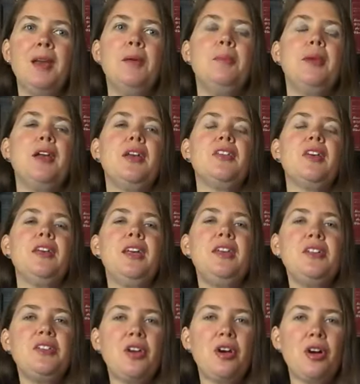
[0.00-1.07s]
Because I need to
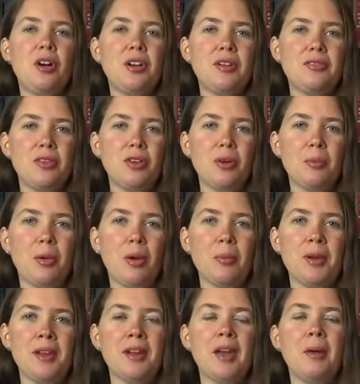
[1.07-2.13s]
talk for a
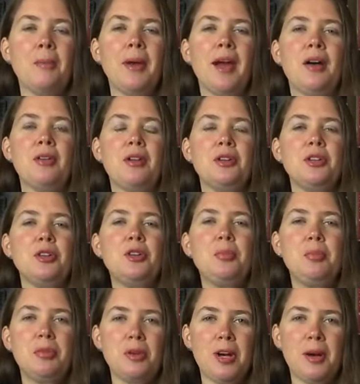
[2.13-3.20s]
moment about a little
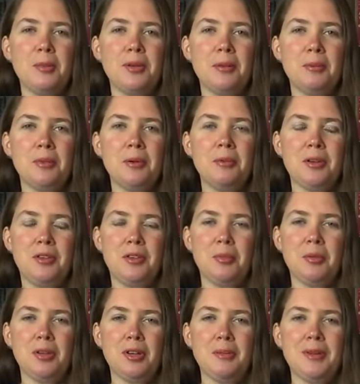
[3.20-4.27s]
problem with
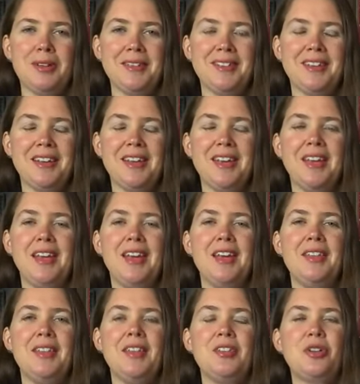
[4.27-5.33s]
deployment
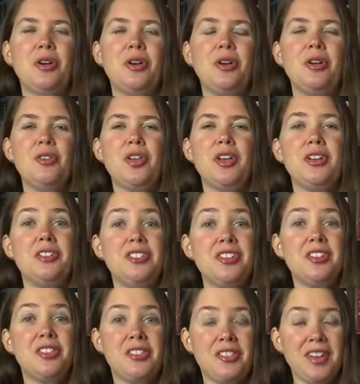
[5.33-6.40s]
that's called
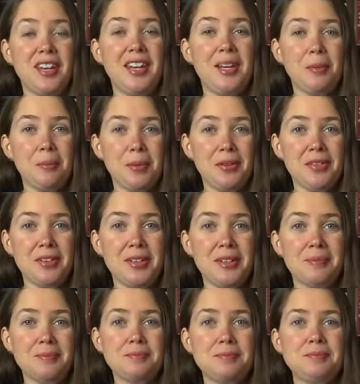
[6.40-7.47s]
just staying busy.
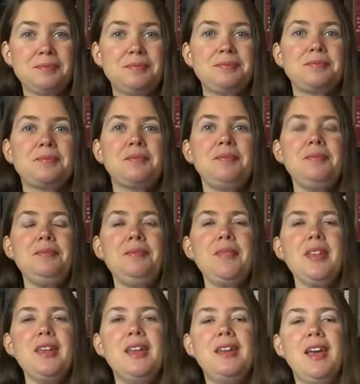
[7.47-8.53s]

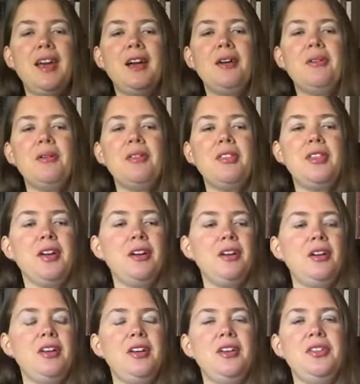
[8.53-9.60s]
Now, there
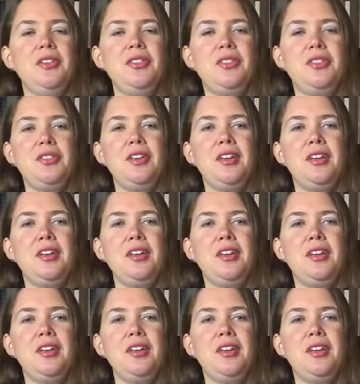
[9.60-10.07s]
is